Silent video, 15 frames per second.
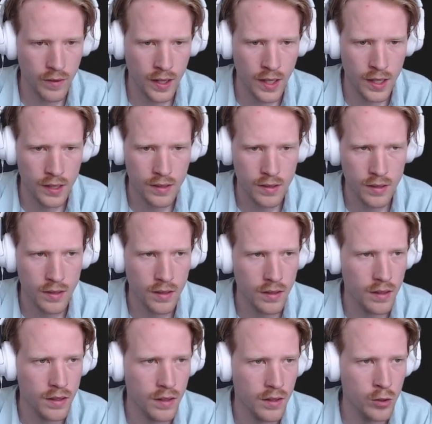font.
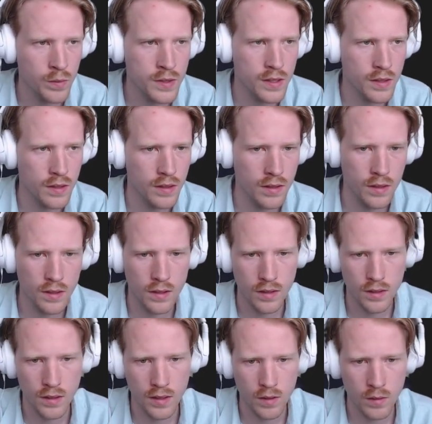Oops.
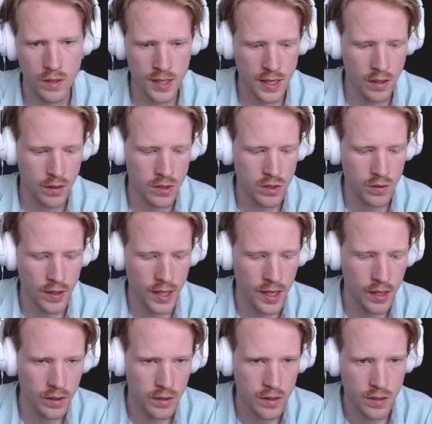I'm gonna see how I was doing
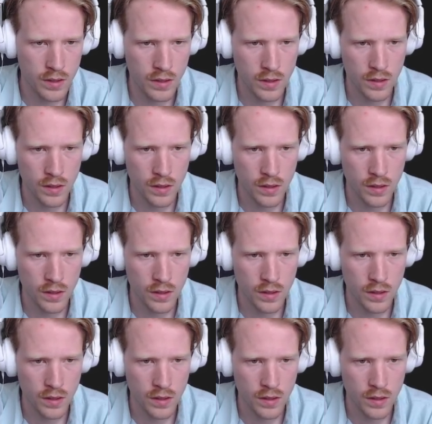headers.